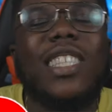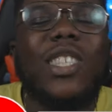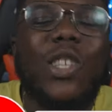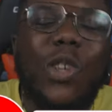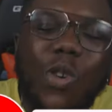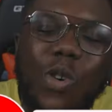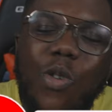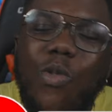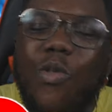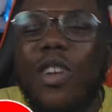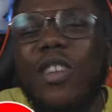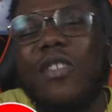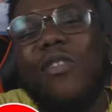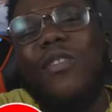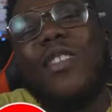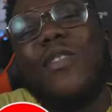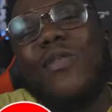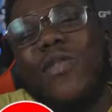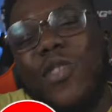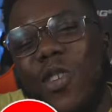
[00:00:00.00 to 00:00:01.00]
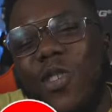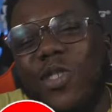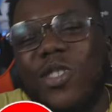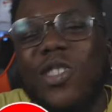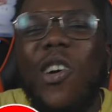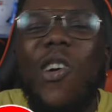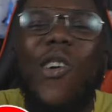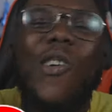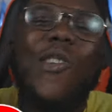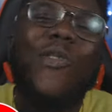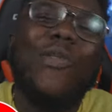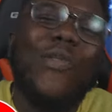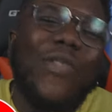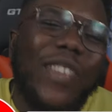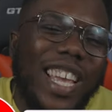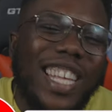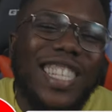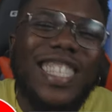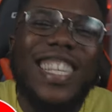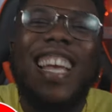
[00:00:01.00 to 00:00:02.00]
stay in tune with the reviews, the on
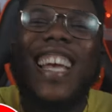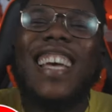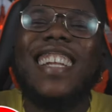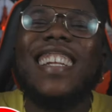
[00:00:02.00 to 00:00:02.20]
feats,